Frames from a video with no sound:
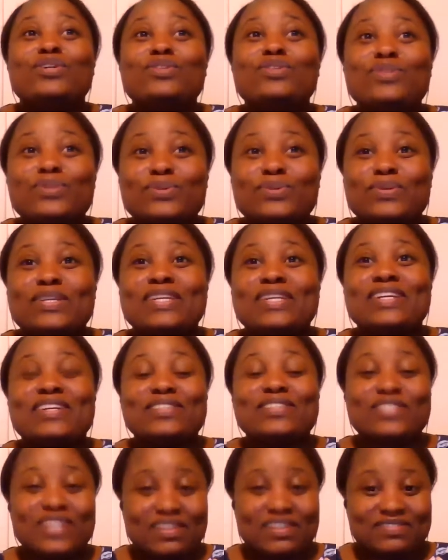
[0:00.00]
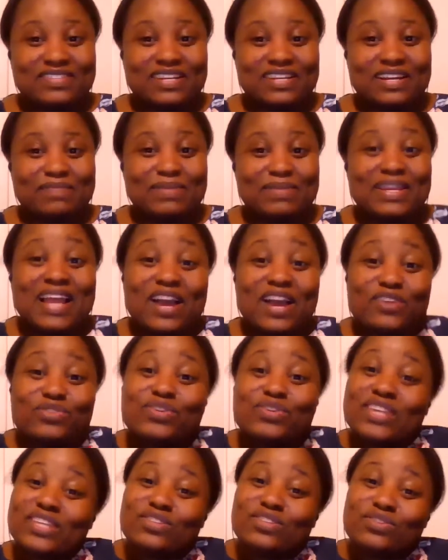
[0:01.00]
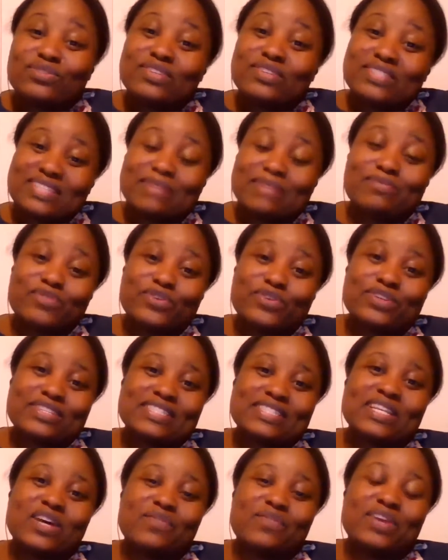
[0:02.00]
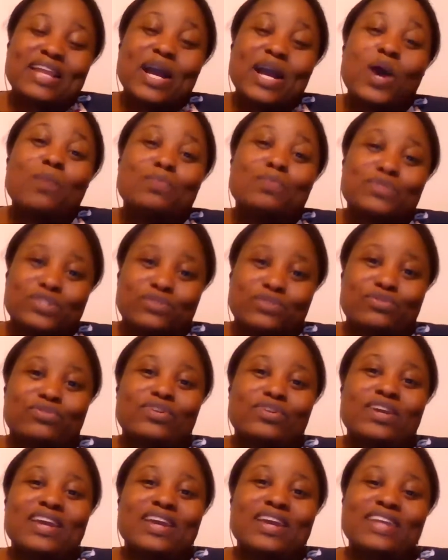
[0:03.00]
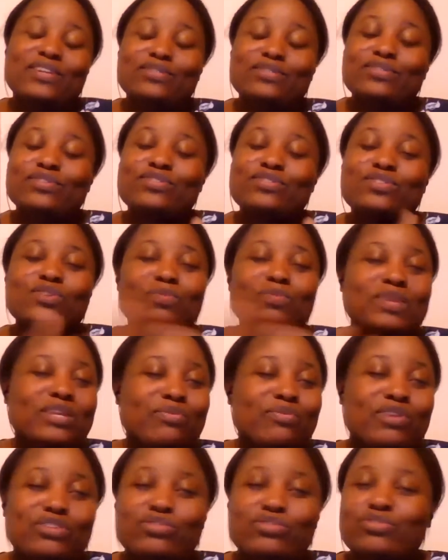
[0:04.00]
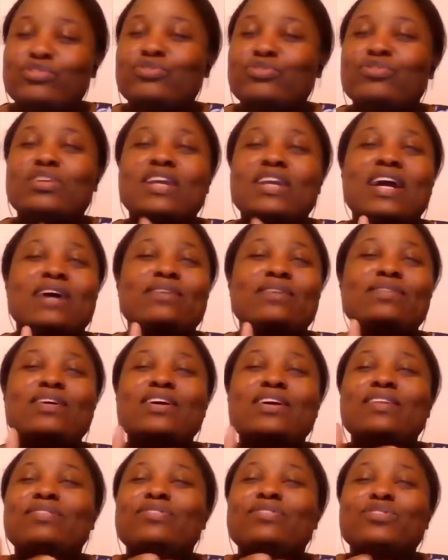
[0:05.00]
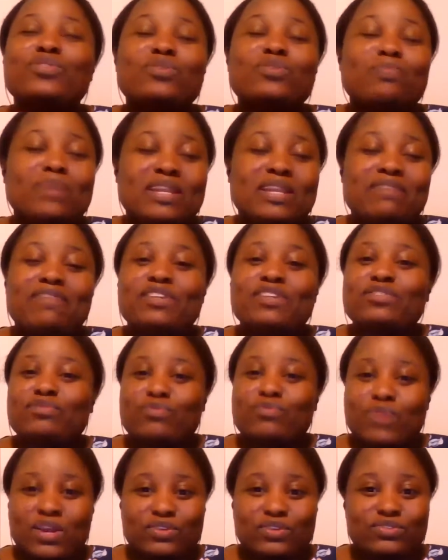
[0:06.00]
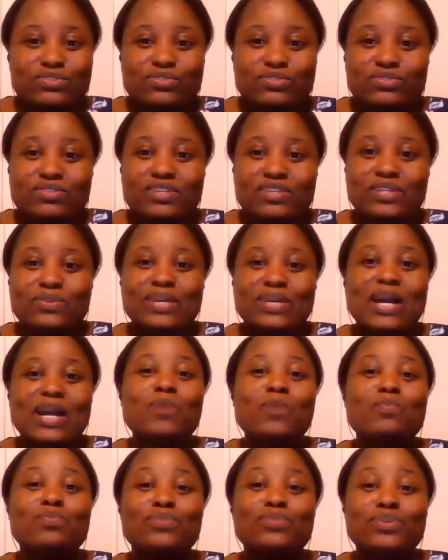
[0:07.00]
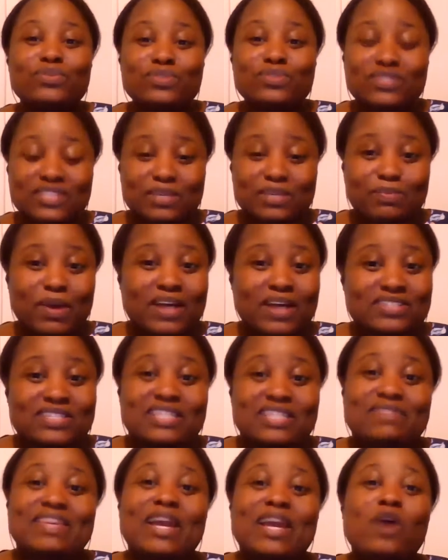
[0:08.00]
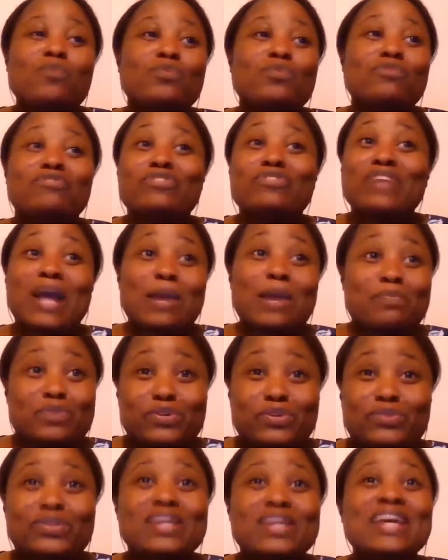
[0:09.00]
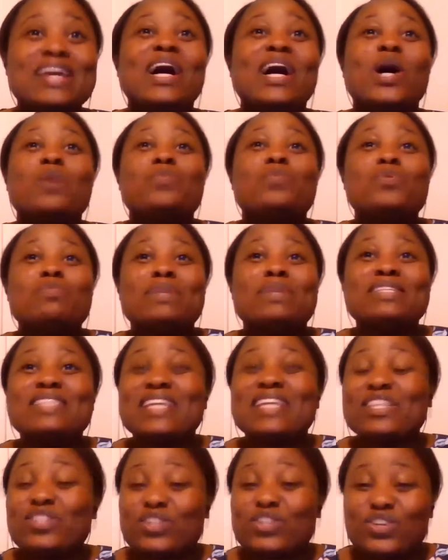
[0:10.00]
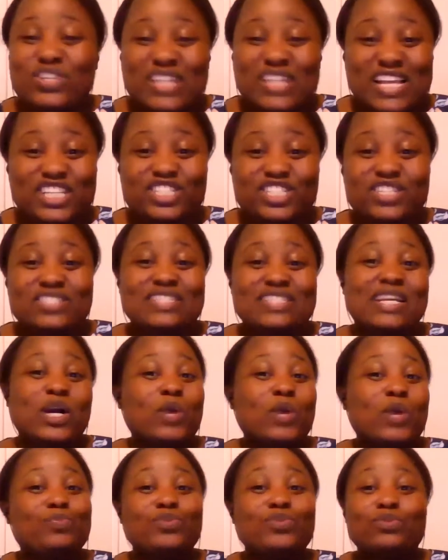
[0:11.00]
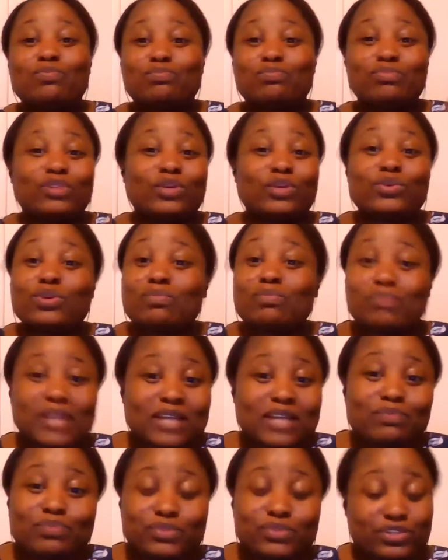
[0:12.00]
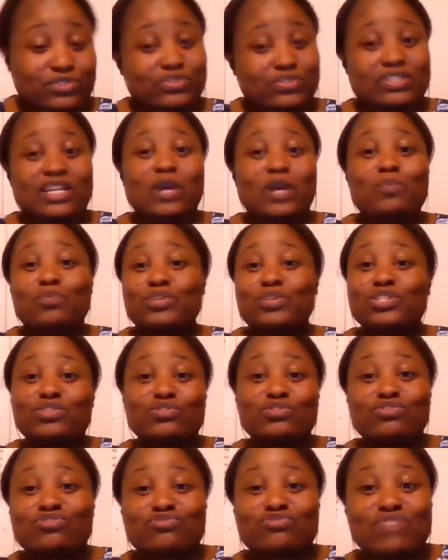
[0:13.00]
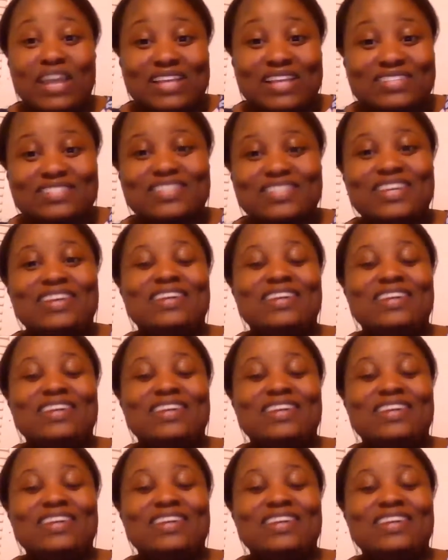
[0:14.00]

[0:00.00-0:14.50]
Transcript: during tough time, and how you can do the same for yourself? It helps you. There's so many research showing how the benefits of gratitude. Help you stay positive. It help you feel happier. Help you maintain your connections. It help you lower your blood pressure. It help reduce stress.